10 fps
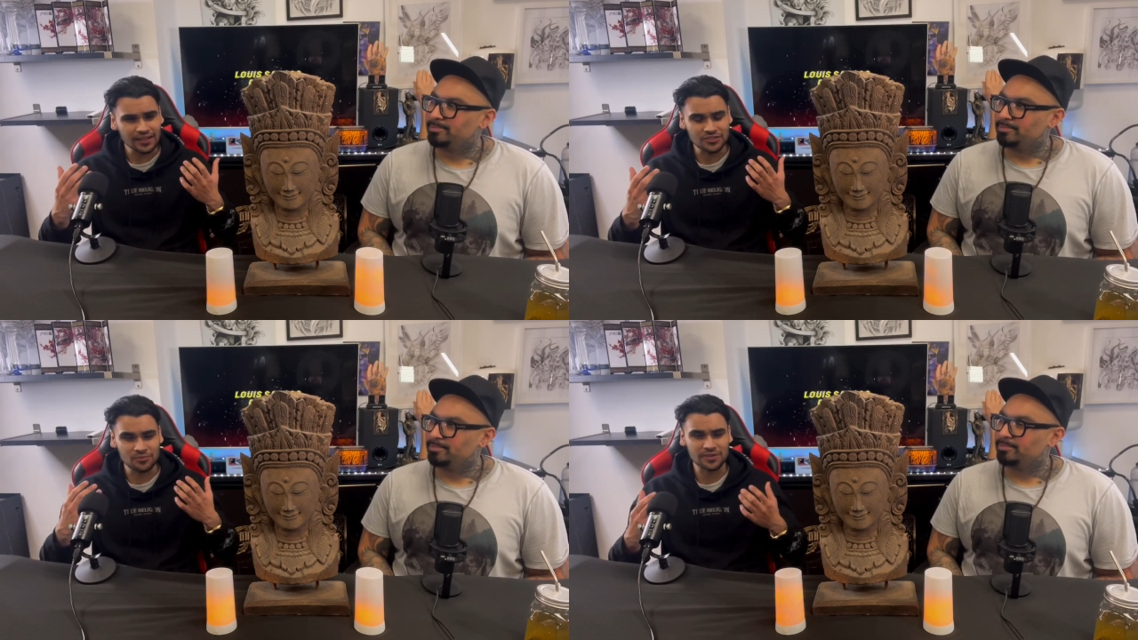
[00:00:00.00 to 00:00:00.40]

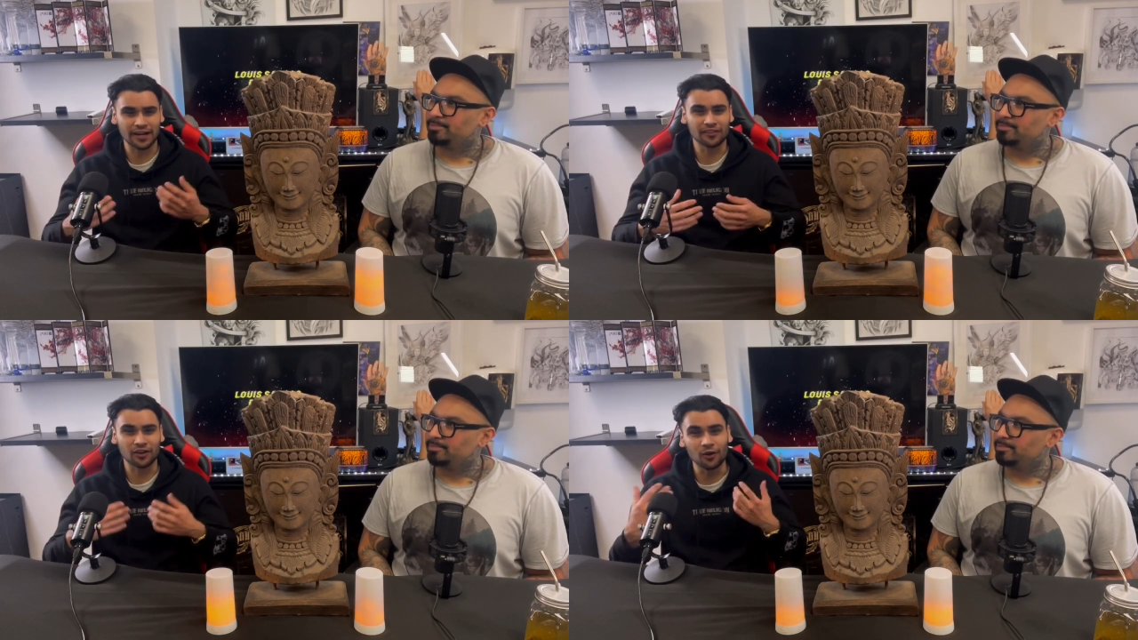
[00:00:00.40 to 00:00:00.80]
Speaker 1: in terms of
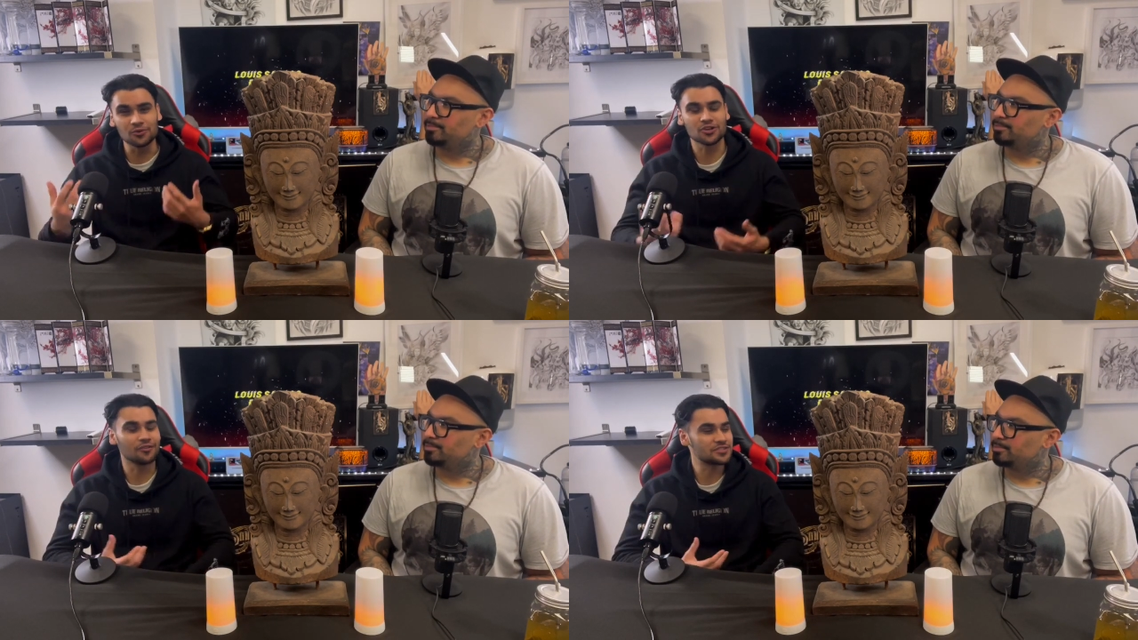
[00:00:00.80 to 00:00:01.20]
kind of the
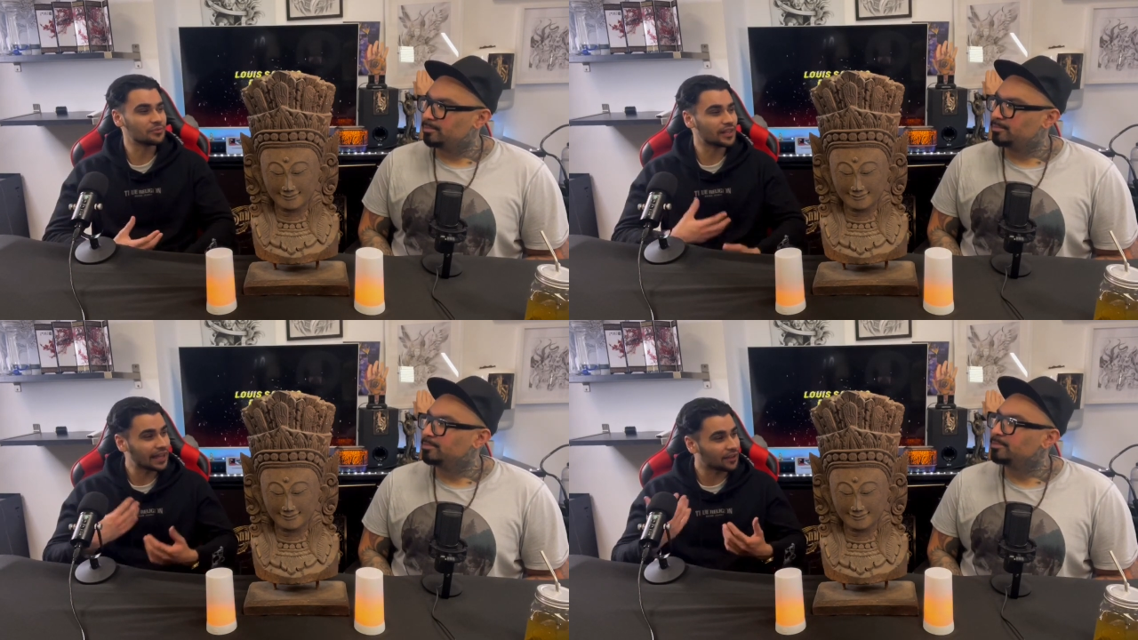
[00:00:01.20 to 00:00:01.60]
culture, obviously
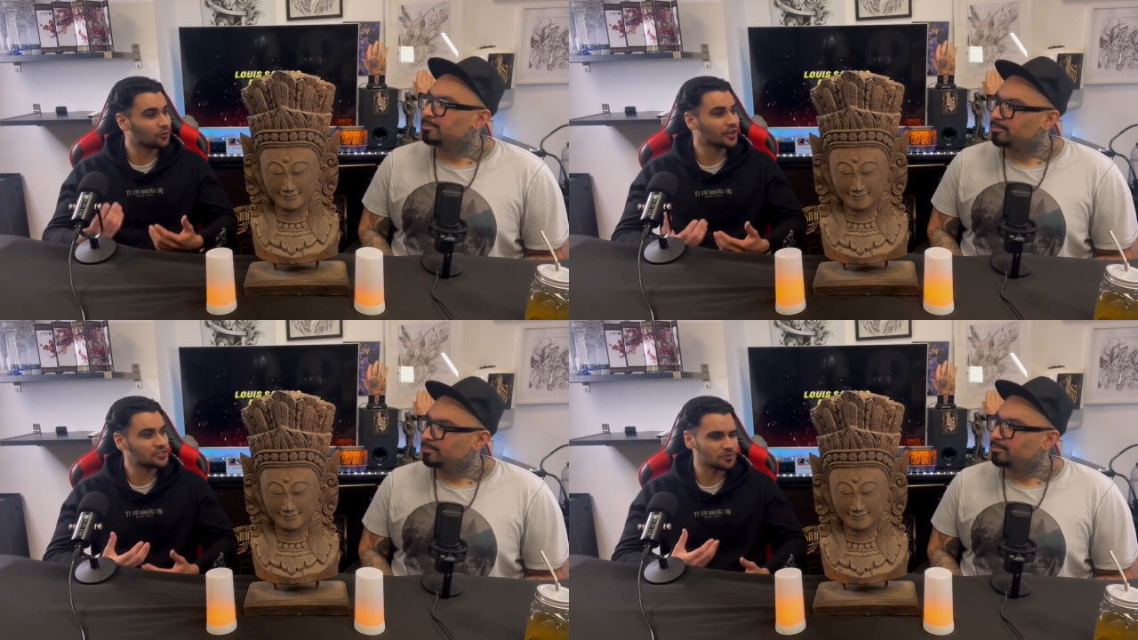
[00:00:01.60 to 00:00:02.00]
with the
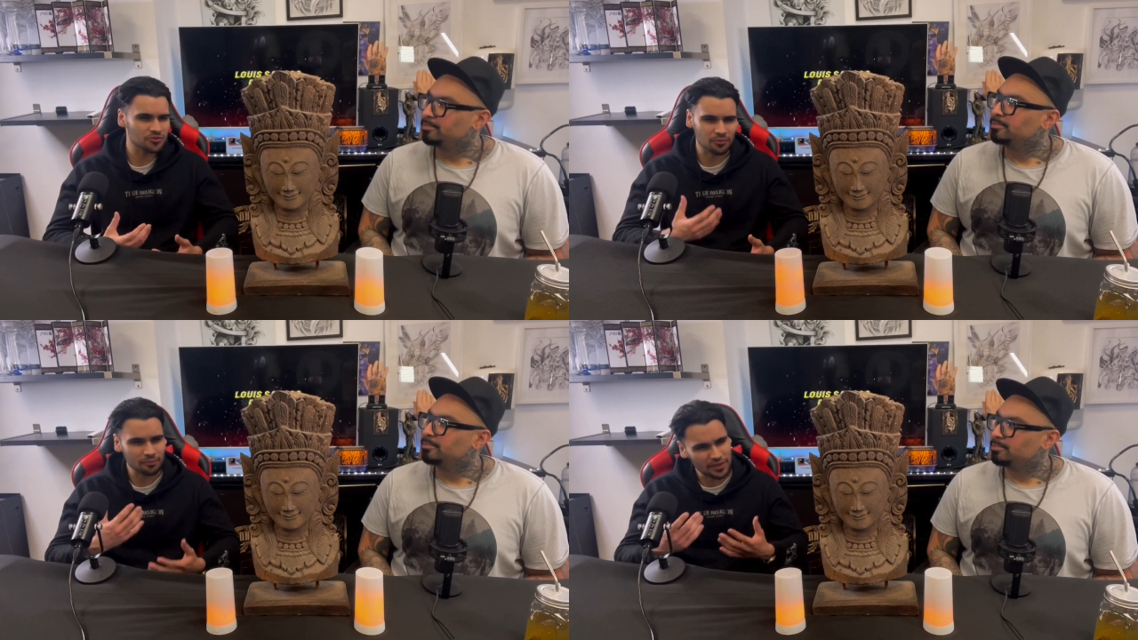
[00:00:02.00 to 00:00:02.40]
language of
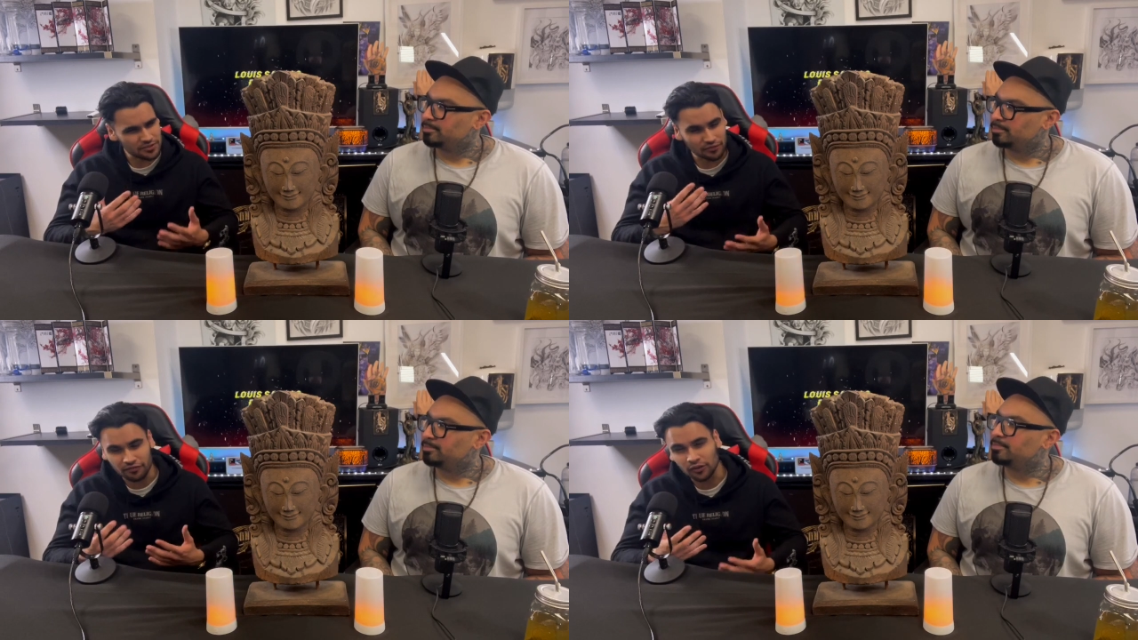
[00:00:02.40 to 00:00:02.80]
some
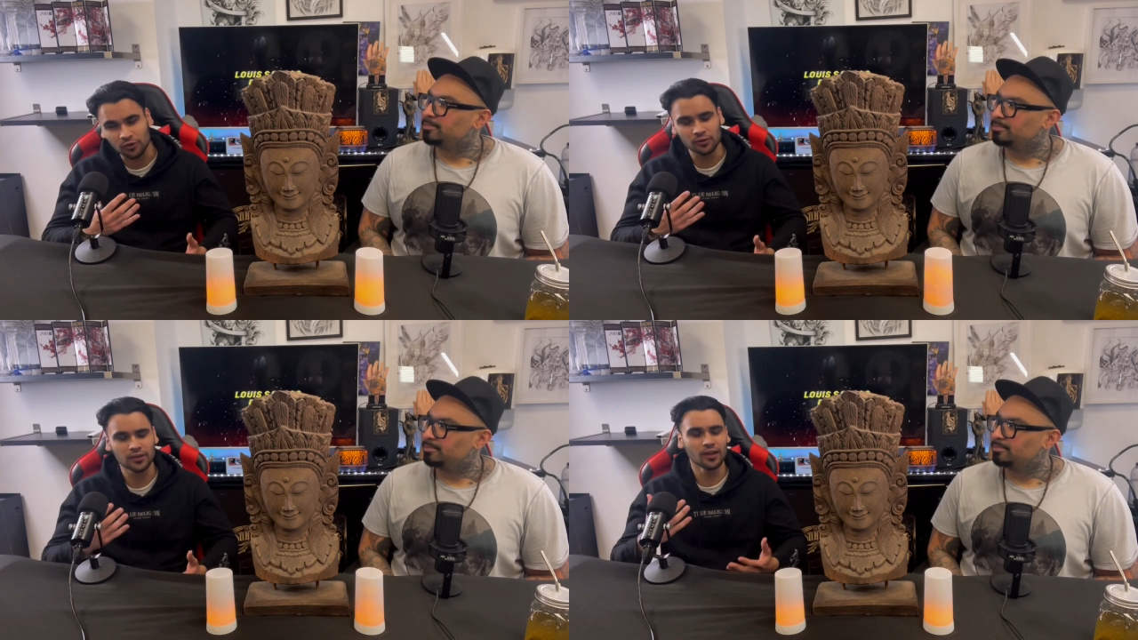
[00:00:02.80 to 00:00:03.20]
bits of the
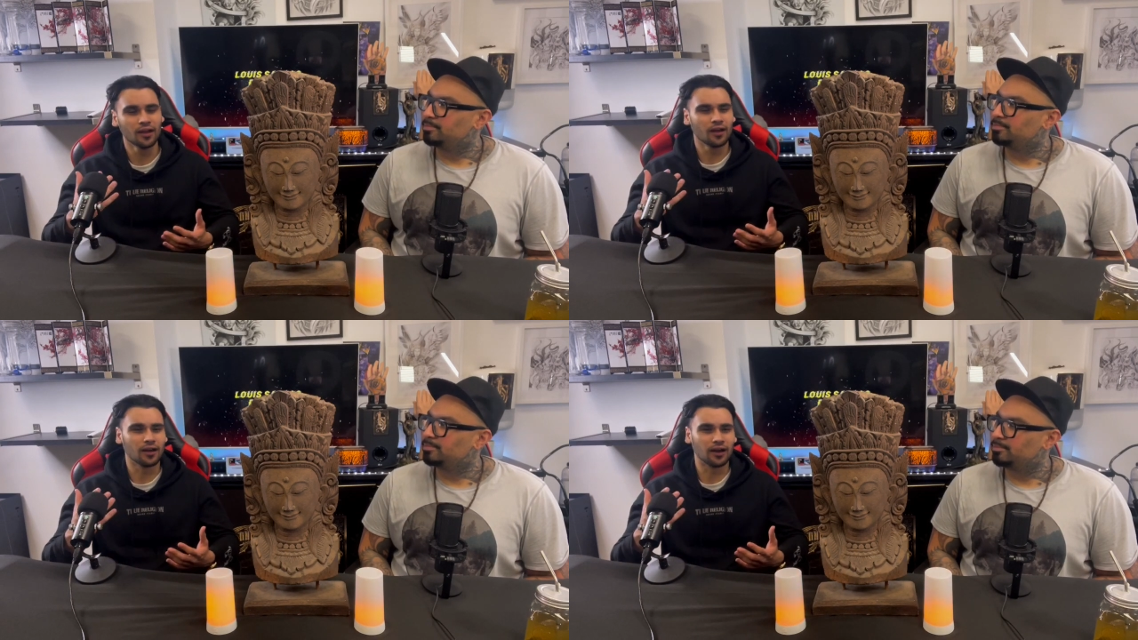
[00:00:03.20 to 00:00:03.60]
food.
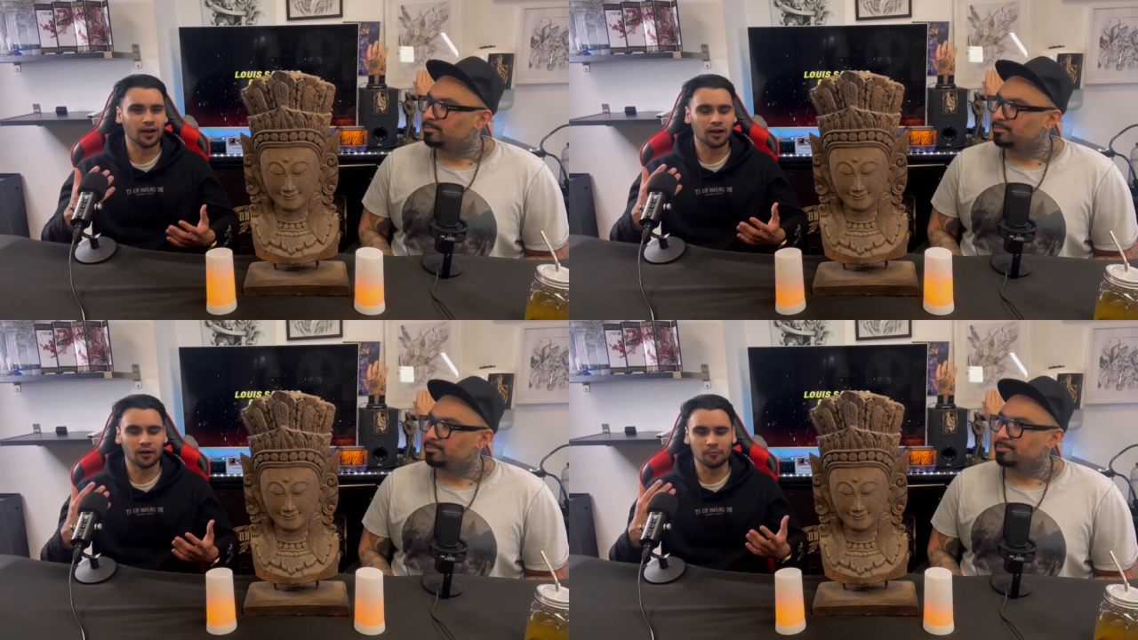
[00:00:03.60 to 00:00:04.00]

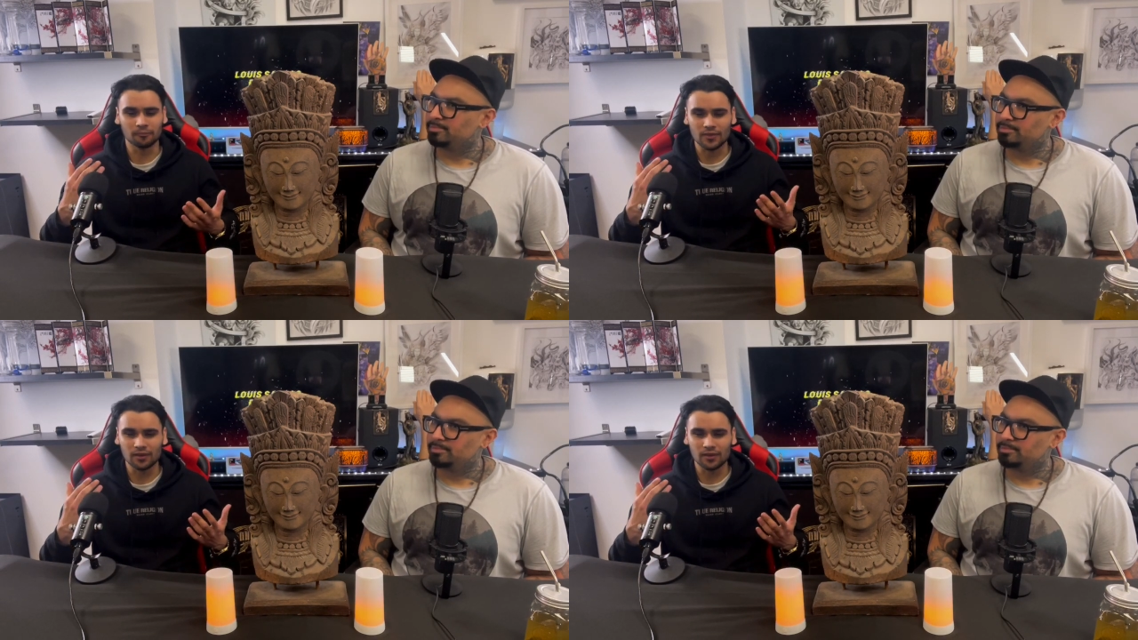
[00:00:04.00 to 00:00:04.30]
Um,